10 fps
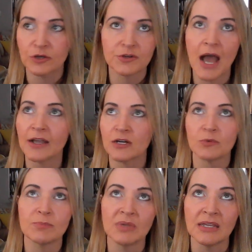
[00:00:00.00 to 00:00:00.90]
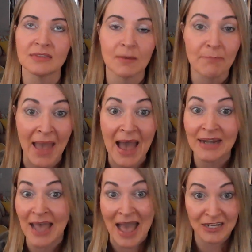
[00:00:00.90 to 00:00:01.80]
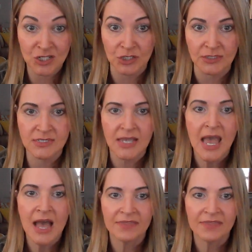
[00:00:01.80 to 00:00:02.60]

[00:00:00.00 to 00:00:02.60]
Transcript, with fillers: you're not going to repeat the bad actions